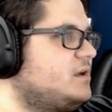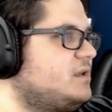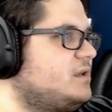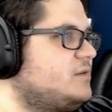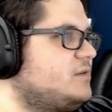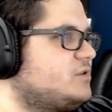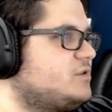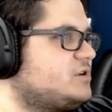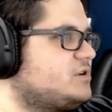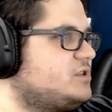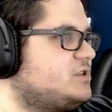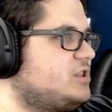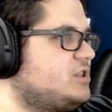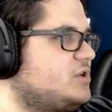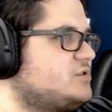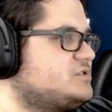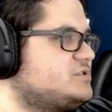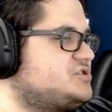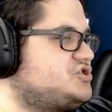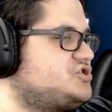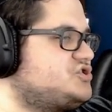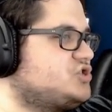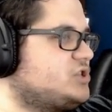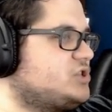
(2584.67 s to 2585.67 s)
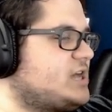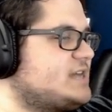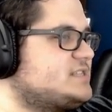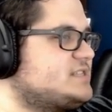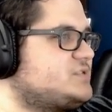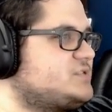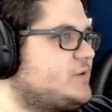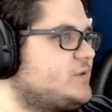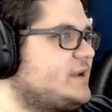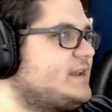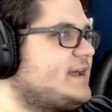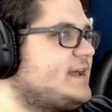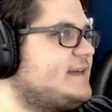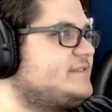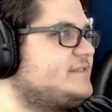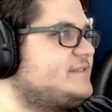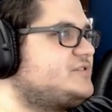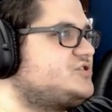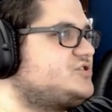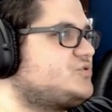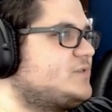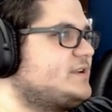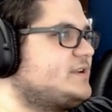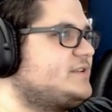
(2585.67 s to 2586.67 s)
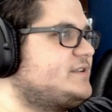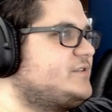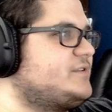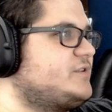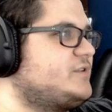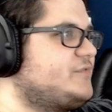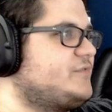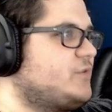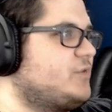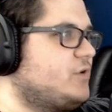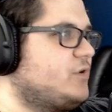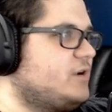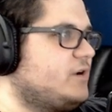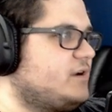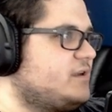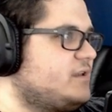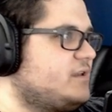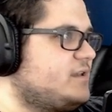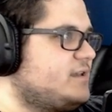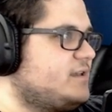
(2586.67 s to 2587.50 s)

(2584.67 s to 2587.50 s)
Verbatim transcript: it will close July 29th, 2024.